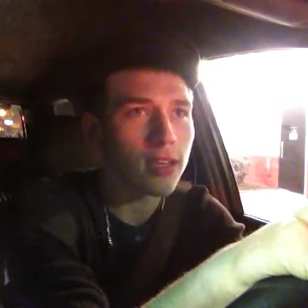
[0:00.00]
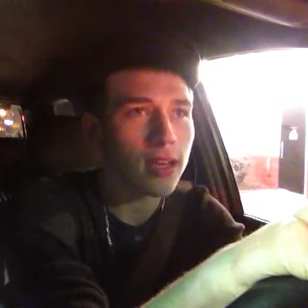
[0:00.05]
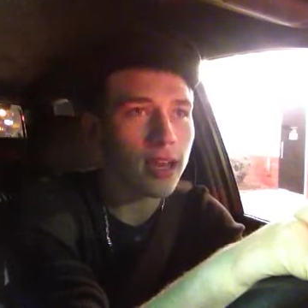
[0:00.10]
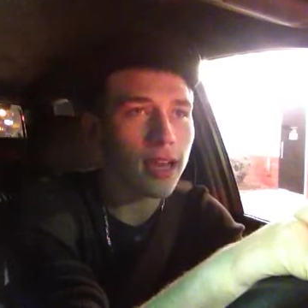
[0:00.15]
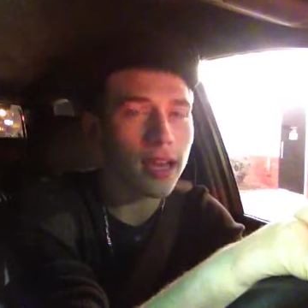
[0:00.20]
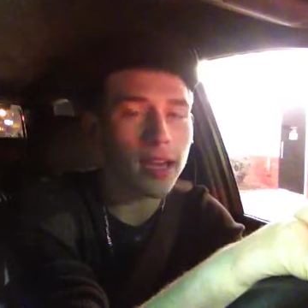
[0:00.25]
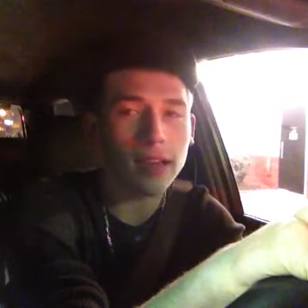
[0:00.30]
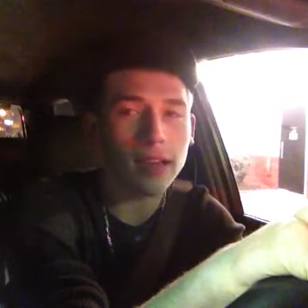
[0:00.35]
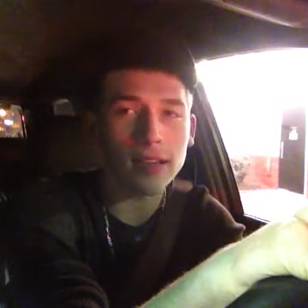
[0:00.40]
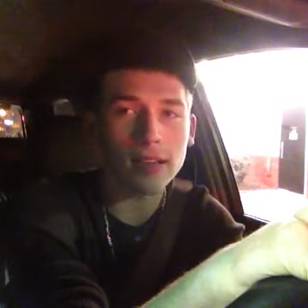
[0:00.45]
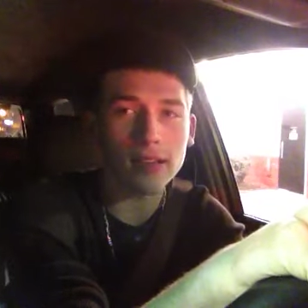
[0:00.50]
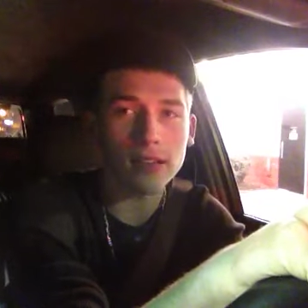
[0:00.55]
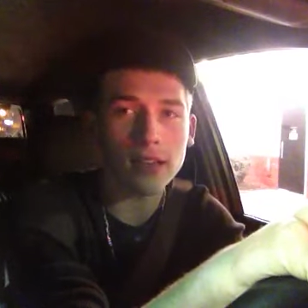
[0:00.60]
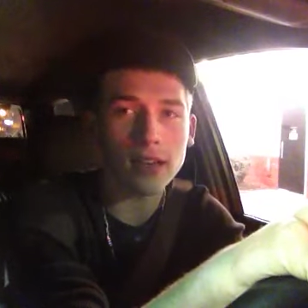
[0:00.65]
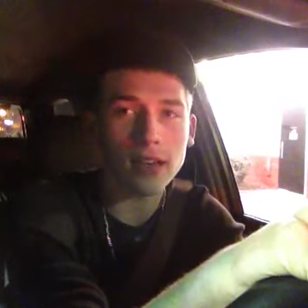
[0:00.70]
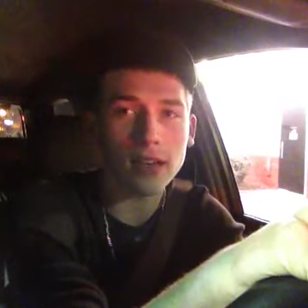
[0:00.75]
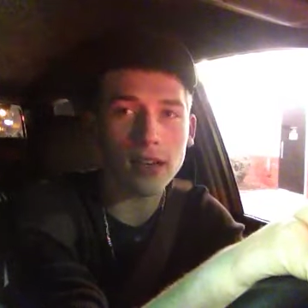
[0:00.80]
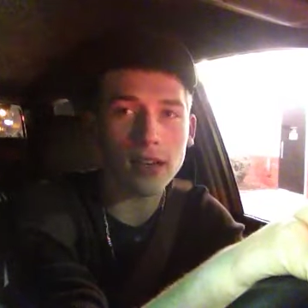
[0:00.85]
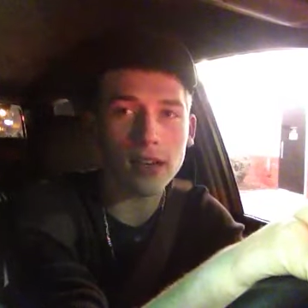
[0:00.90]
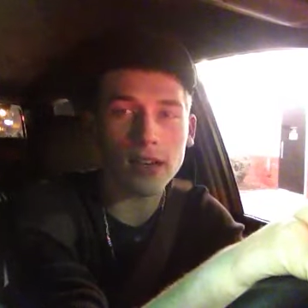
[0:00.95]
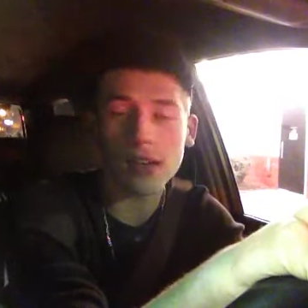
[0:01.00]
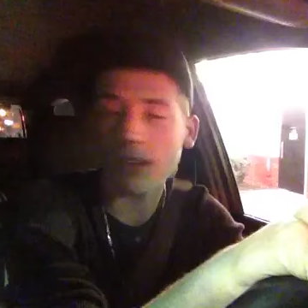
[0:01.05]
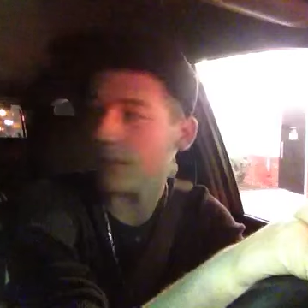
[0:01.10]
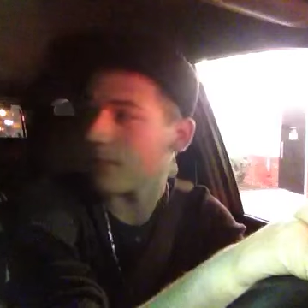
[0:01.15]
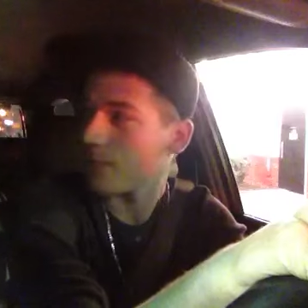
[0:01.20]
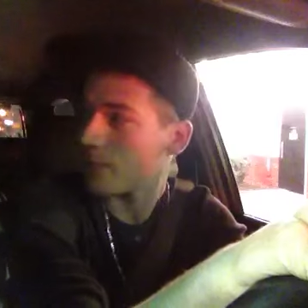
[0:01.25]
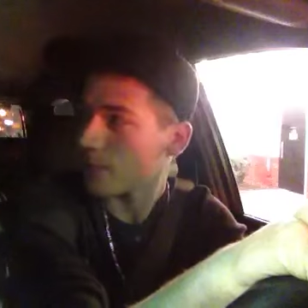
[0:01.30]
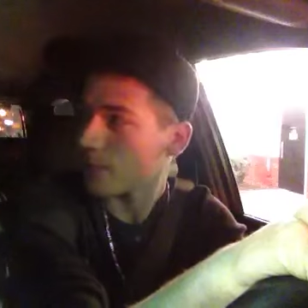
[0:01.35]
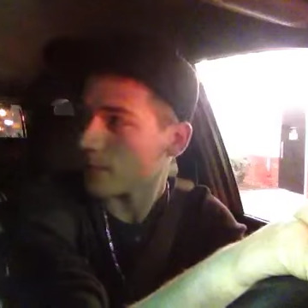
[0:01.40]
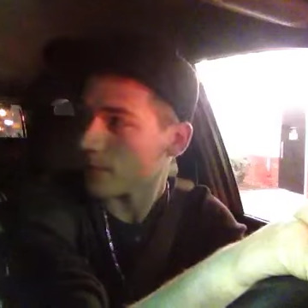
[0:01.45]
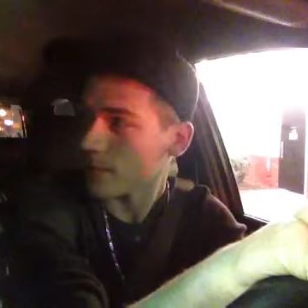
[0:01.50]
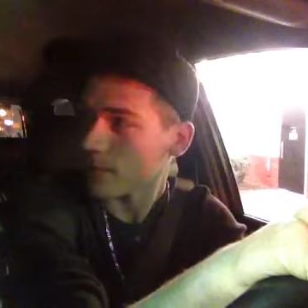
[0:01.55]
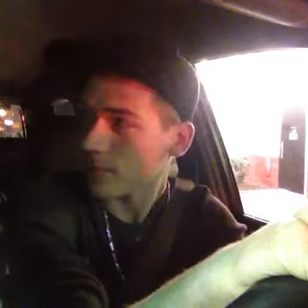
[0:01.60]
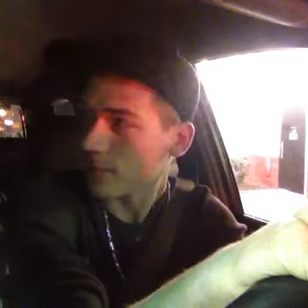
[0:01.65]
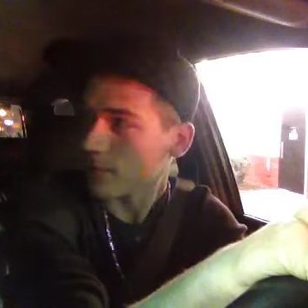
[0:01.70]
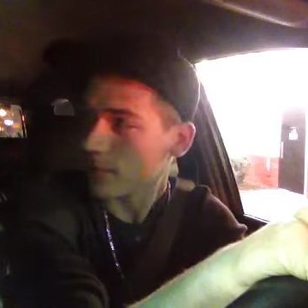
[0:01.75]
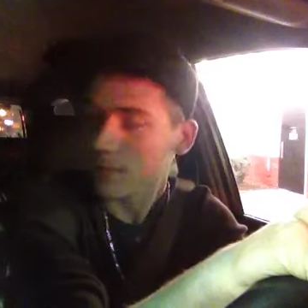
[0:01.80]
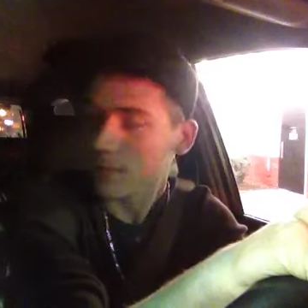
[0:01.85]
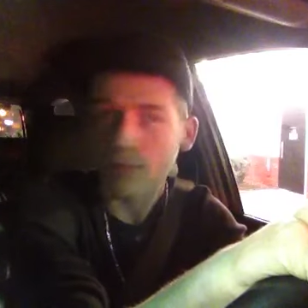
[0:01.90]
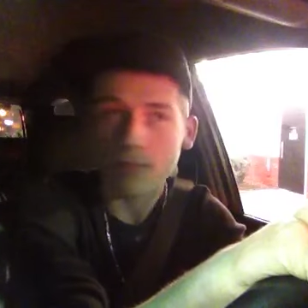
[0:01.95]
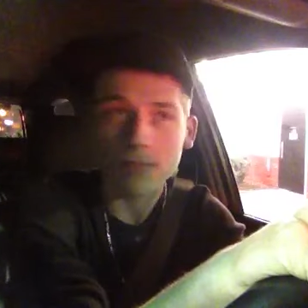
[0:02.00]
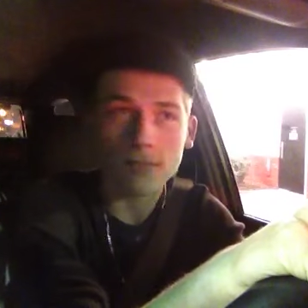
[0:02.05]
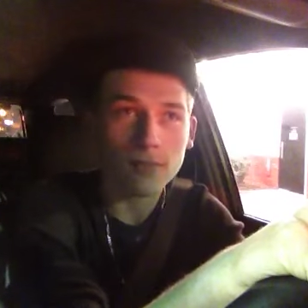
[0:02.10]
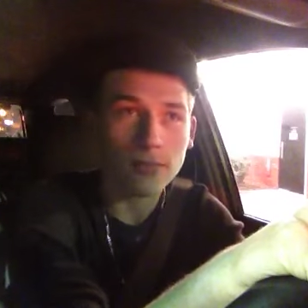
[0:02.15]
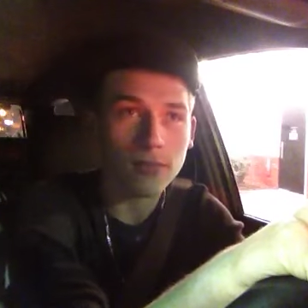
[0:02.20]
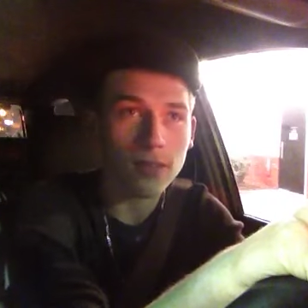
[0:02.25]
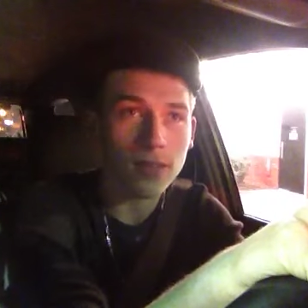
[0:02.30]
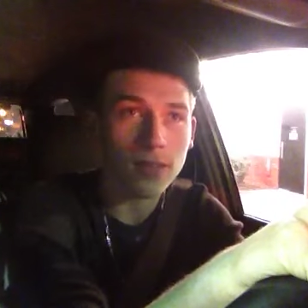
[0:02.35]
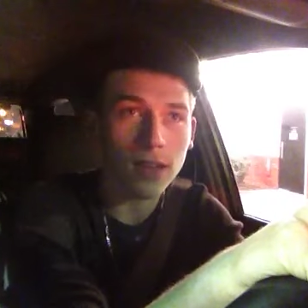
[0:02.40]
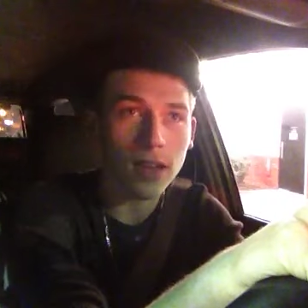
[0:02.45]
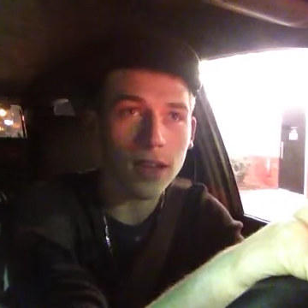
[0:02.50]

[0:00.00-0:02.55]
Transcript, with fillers: And well, uh, McDonald's to hang out.